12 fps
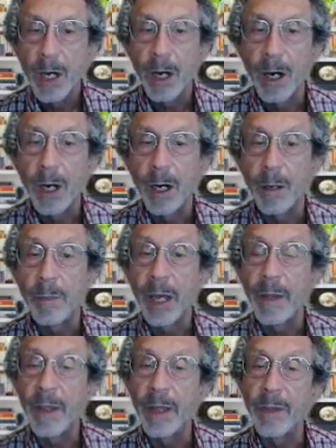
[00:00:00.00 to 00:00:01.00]

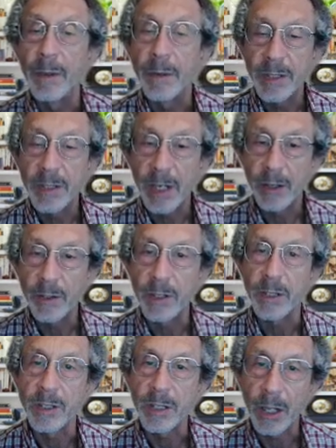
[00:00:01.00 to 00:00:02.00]
And then the seller
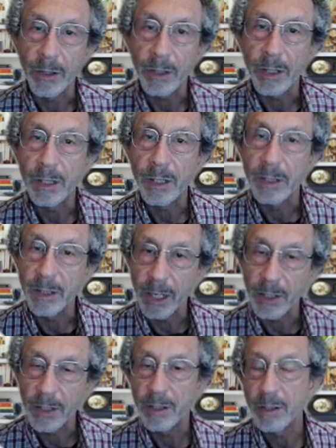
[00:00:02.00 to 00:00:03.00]
does a seller
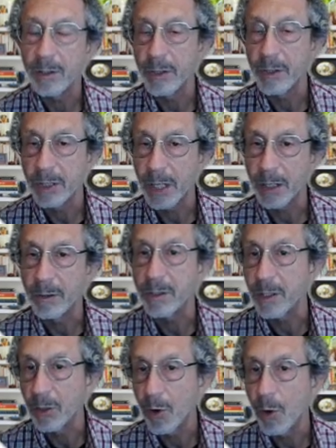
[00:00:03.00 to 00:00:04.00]
concession, so the seller is
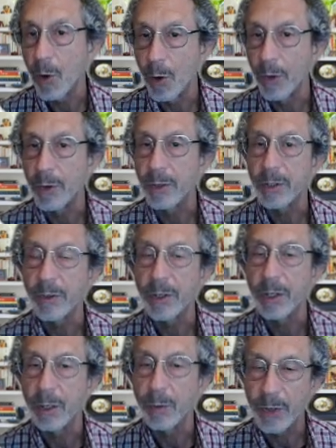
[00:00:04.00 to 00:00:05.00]
still whole. They're still
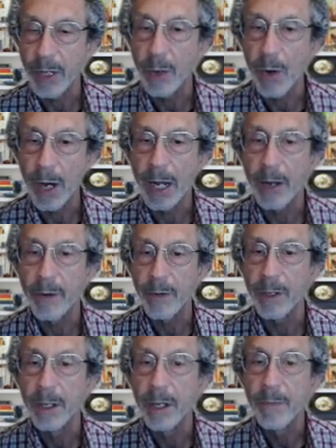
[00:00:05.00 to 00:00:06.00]
getting what they want out of
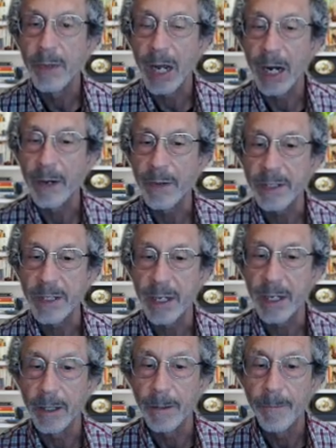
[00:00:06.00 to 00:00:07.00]
the
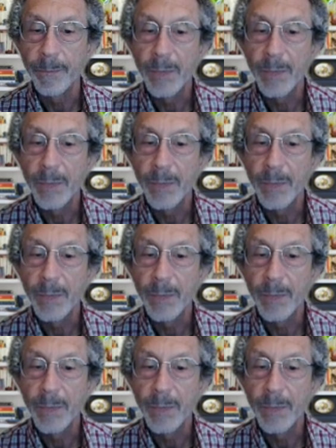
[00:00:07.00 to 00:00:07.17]
sale,